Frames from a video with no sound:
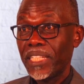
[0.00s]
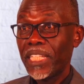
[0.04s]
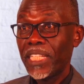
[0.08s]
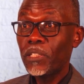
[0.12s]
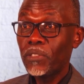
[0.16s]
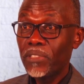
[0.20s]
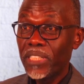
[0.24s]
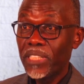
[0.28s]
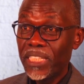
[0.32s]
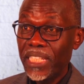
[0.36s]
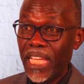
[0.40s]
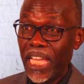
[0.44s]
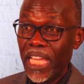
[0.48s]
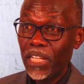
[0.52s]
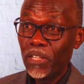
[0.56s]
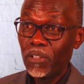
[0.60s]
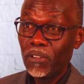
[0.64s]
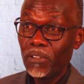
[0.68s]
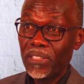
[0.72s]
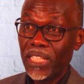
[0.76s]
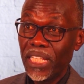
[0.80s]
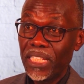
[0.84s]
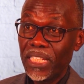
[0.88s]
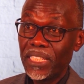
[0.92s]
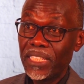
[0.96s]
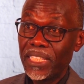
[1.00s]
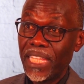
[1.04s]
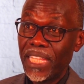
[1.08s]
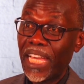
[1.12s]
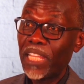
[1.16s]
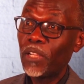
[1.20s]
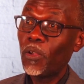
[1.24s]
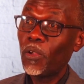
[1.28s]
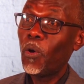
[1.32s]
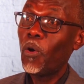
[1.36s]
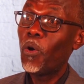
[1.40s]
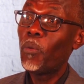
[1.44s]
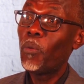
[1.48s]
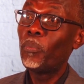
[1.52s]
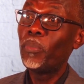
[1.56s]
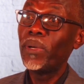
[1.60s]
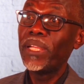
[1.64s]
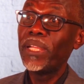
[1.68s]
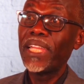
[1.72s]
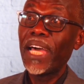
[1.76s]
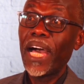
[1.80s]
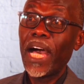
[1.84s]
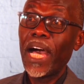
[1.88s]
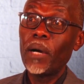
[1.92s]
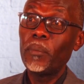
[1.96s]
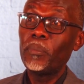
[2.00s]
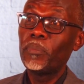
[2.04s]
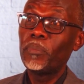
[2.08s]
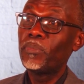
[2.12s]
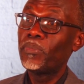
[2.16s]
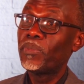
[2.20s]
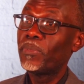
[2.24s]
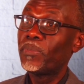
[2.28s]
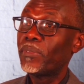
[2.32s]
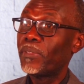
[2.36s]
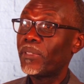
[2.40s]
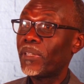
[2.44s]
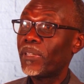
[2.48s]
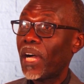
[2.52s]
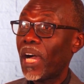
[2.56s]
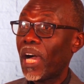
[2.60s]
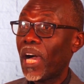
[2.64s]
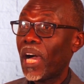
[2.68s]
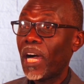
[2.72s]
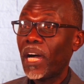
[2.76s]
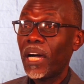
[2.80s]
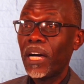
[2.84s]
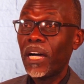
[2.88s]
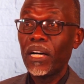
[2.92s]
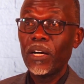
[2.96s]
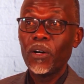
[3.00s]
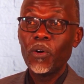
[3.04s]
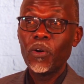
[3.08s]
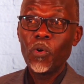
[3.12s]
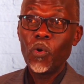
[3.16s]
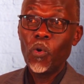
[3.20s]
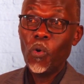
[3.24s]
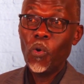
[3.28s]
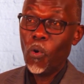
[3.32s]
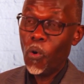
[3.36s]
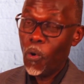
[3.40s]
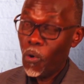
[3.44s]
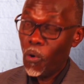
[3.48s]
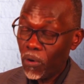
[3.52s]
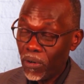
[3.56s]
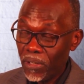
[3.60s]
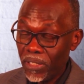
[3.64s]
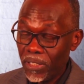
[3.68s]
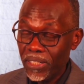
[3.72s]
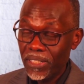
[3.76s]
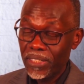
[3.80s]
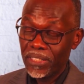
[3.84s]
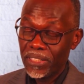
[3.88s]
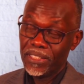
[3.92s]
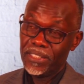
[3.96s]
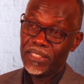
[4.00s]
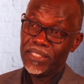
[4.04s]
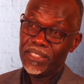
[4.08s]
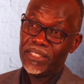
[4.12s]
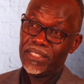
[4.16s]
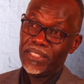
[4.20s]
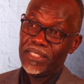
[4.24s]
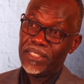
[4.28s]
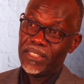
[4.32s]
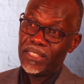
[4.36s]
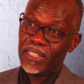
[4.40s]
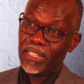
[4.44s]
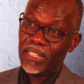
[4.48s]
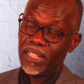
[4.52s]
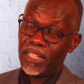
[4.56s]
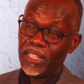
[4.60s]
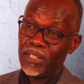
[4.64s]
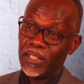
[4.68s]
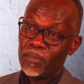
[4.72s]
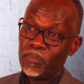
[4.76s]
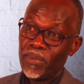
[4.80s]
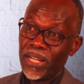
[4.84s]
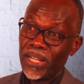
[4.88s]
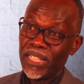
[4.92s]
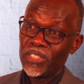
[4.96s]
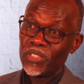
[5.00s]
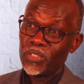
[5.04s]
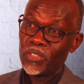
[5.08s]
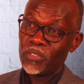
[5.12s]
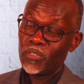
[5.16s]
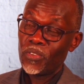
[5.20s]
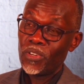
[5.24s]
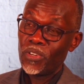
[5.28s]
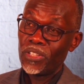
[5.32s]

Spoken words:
Little did I know that that opened up a whole bunch of